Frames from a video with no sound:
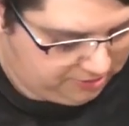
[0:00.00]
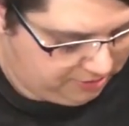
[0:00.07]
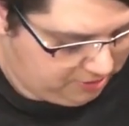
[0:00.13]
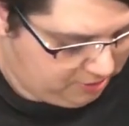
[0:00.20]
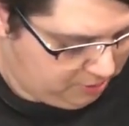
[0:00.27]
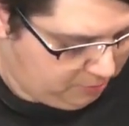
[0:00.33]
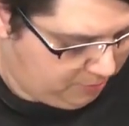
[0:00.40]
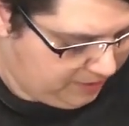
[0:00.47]

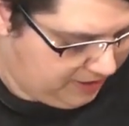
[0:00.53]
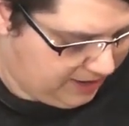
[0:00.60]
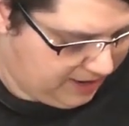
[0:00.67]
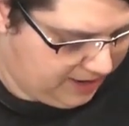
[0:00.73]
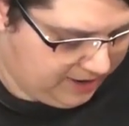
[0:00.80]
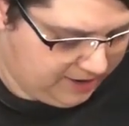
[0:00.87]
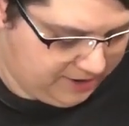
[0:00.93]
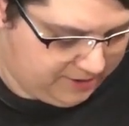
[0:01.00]
So we
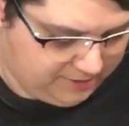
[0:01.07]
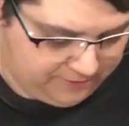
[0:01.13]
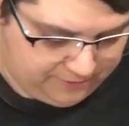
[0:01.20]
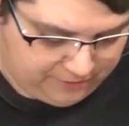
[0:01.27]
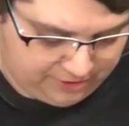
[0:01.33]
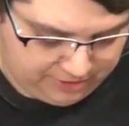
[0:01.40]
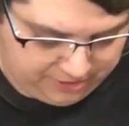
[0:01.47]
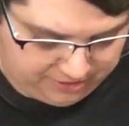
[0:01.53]

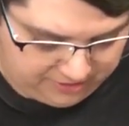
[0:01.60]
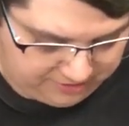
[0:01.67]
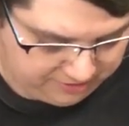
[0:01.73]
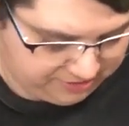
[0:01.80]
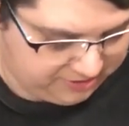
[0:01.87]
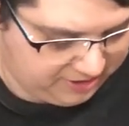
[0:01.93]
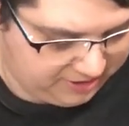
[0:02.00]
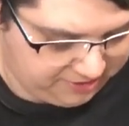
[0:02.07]
have
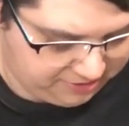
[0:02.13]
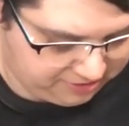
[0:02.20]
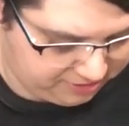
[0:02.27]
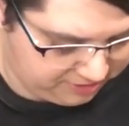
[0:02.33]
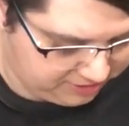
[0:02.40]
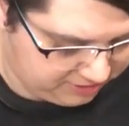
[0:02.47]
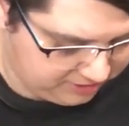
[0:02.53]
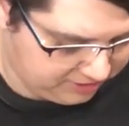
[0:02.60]
this nice
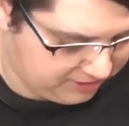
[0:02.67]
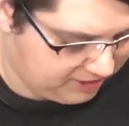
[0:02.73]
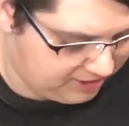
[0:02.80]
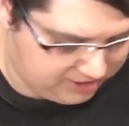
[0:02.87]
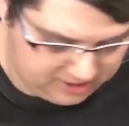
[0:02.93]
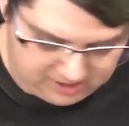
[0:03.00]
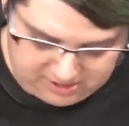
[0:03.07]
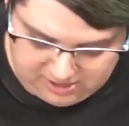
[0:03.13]

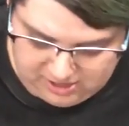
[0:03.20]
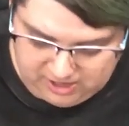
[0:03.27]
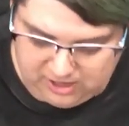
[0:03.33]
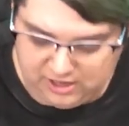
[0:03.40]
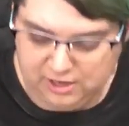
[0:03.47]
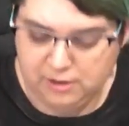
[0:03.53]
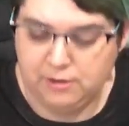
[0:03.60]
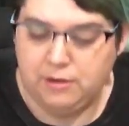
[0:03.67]
little
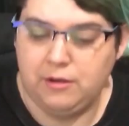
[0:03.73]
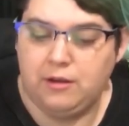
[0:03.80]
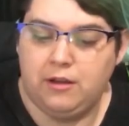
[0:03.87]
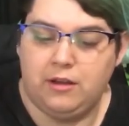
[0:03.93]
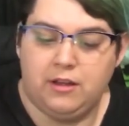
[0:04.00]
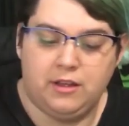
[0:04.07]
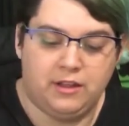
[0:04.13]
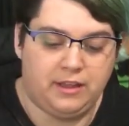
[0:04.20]

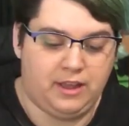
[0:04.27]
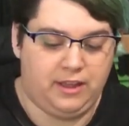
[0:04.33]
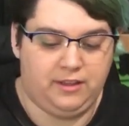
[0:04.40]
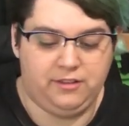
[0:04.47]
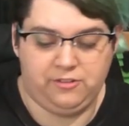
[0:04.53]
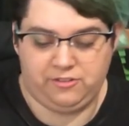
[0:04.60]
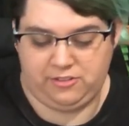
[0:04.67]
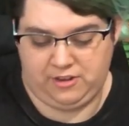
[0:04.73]

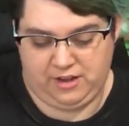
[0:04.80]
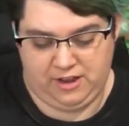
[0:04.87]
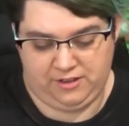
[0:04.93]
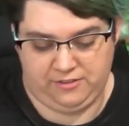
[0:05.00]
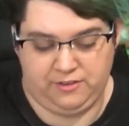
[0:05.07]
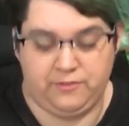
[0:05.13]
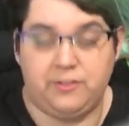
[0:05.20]
case that has